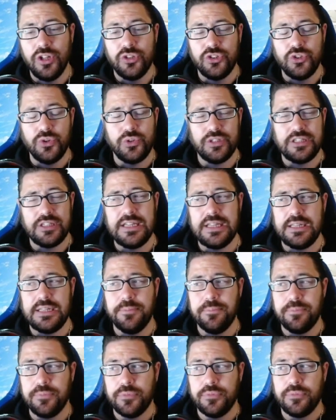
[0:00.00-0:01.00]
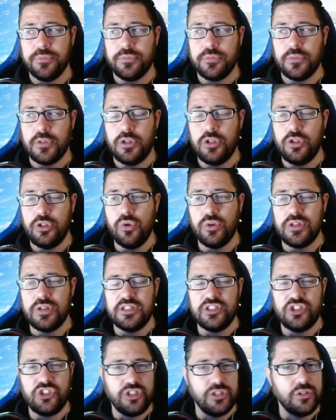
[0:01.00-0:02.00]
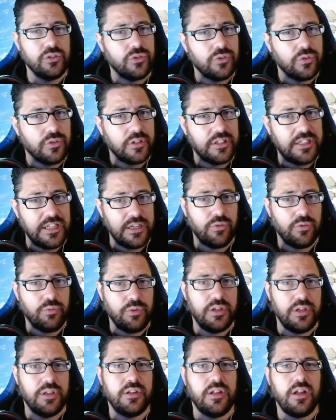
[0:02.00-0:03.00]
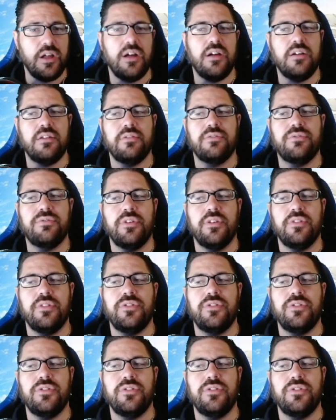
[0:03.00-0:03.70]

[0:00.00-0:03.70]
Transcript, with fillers: So again, you can still get rid of